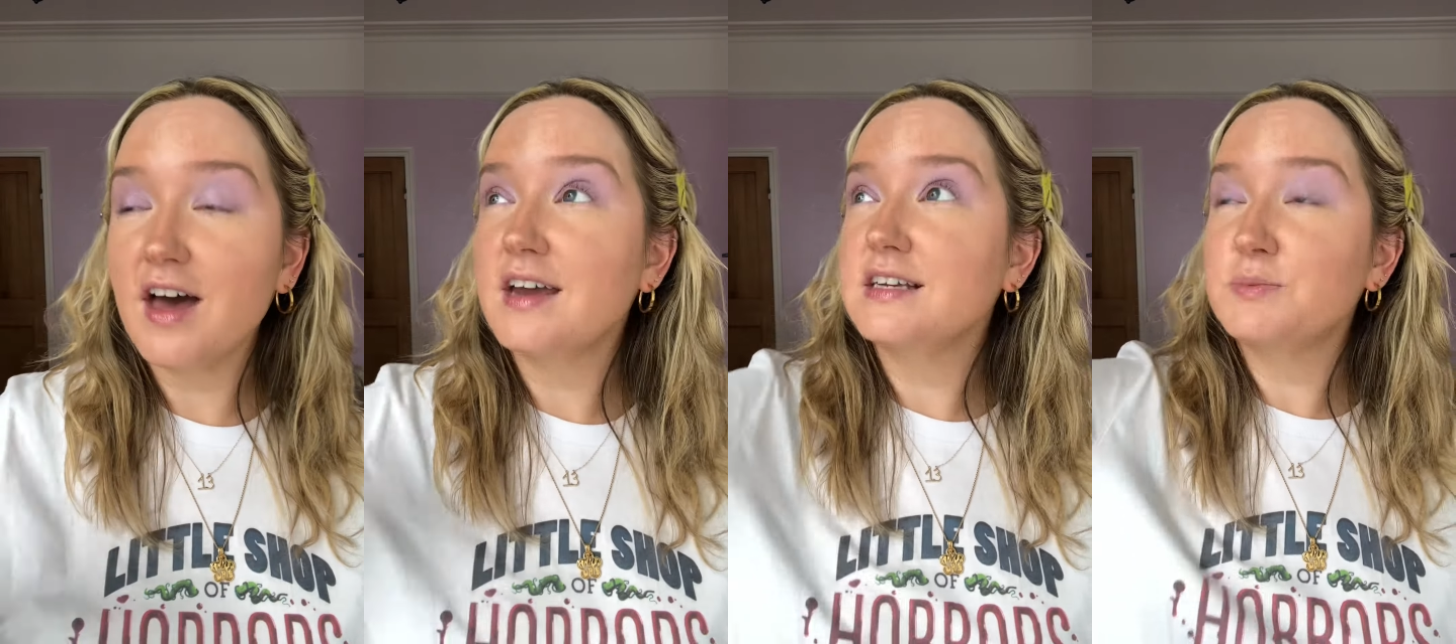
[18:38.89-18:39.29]

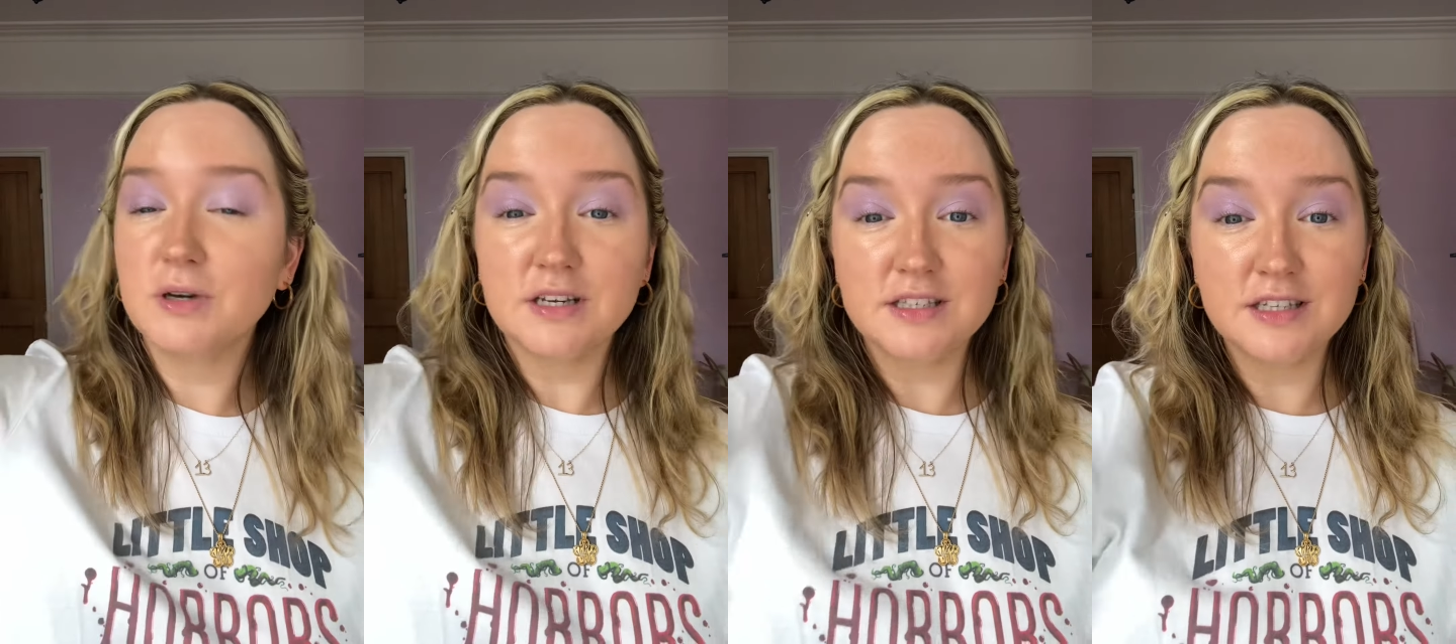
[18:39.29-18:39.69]
and it's
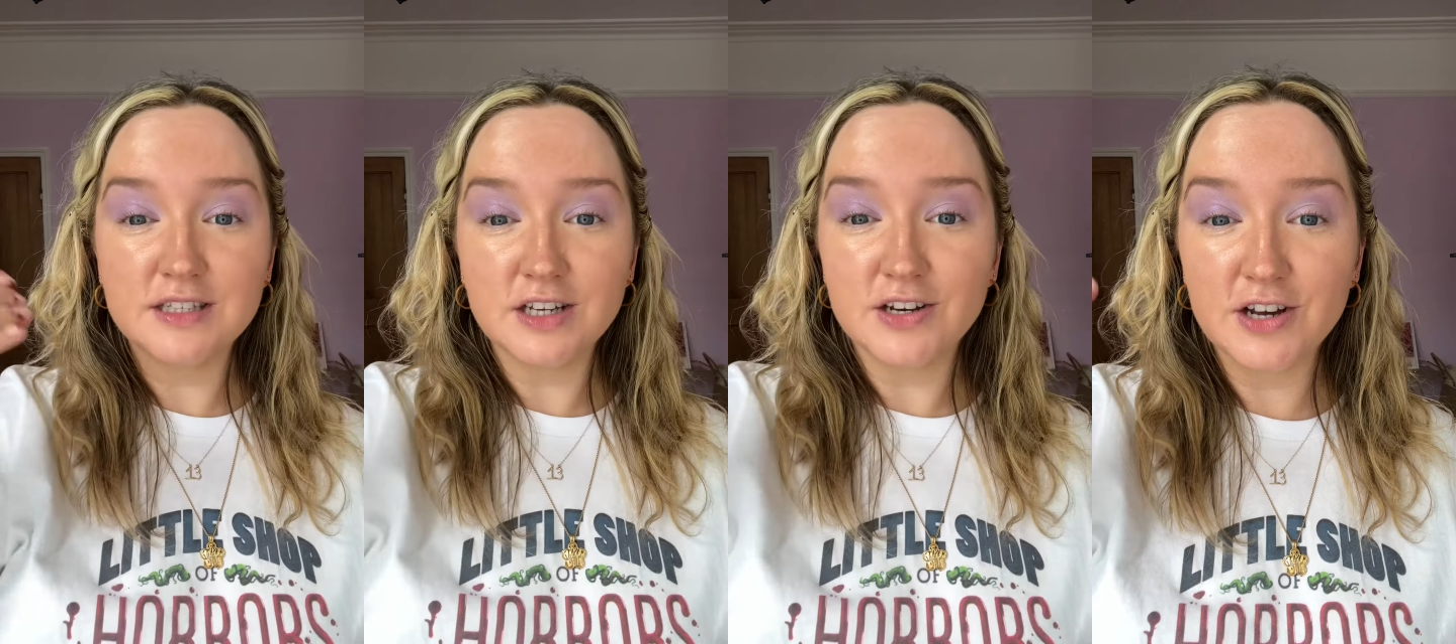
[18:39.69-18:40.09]
because the
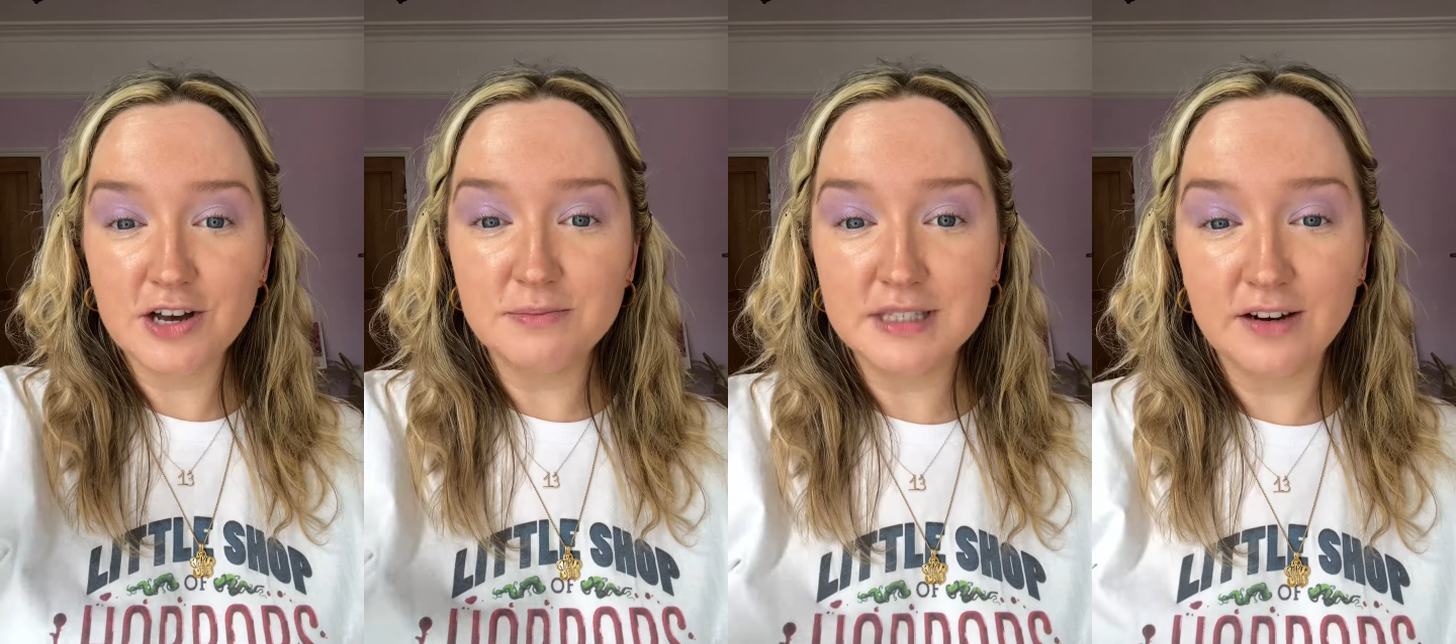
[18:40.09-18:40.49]
sun
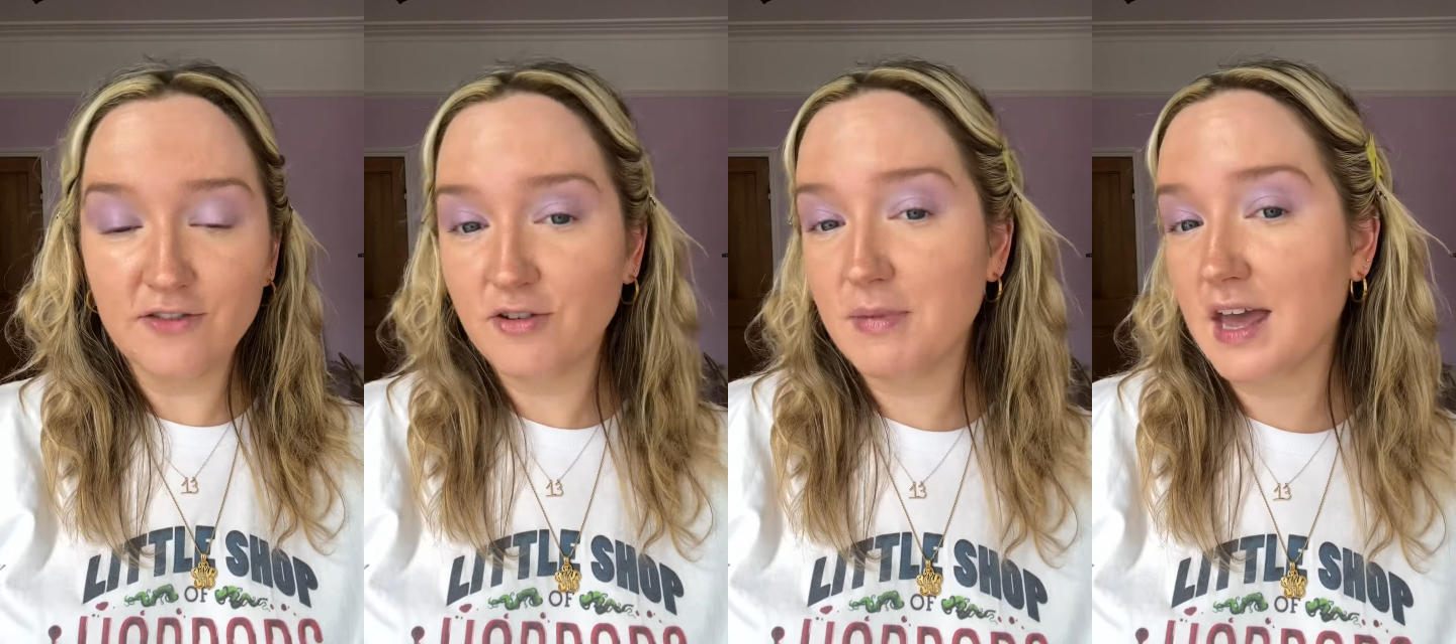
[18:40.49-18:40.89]
comes in
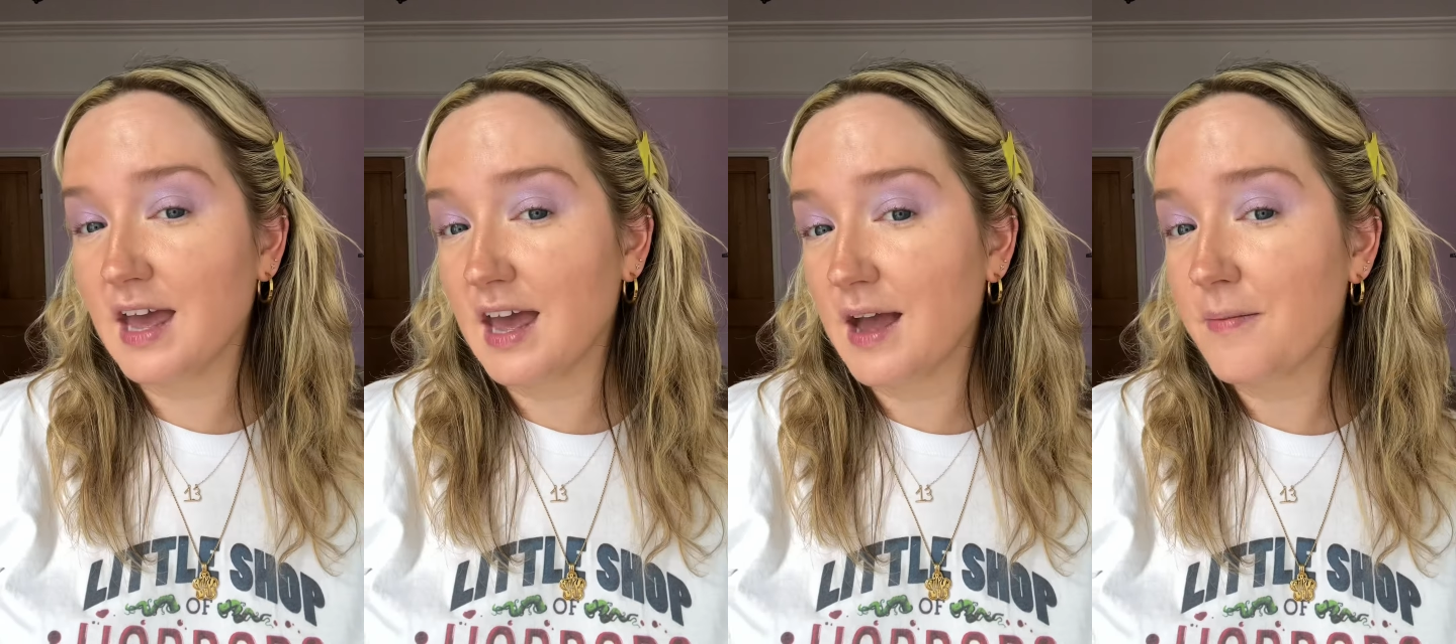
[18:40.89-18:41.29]
from
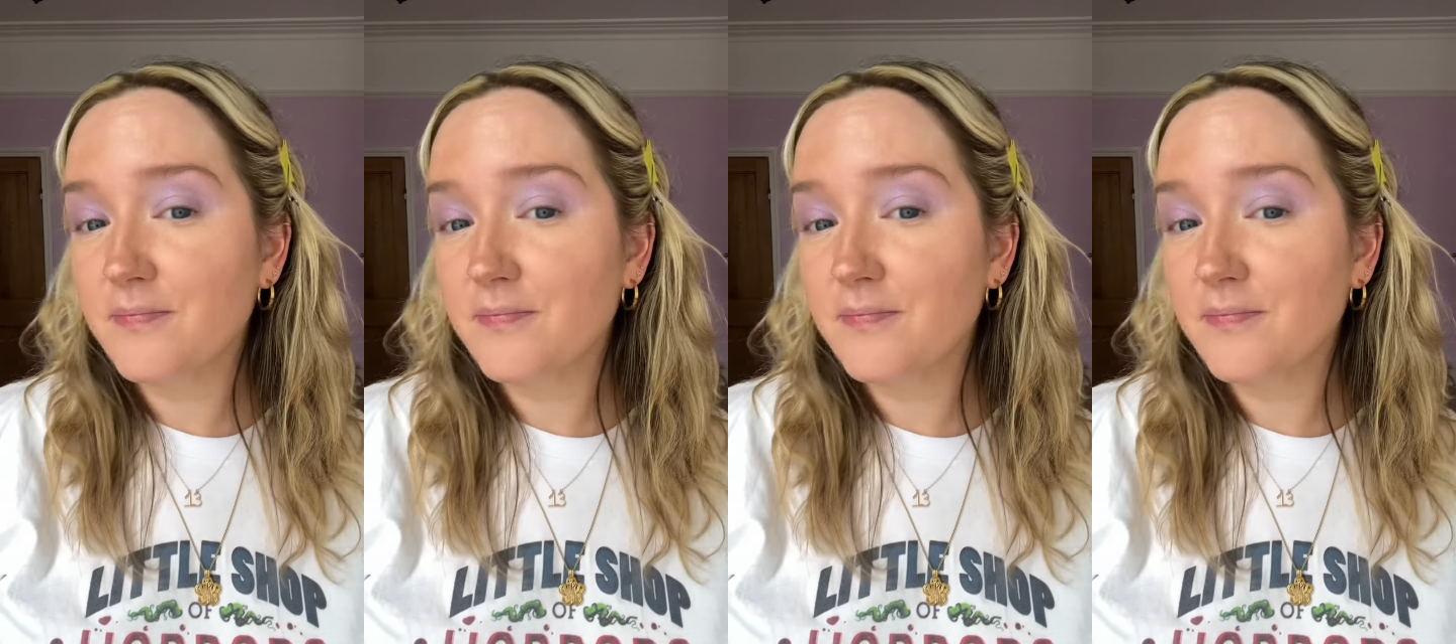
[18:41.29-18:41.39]
here.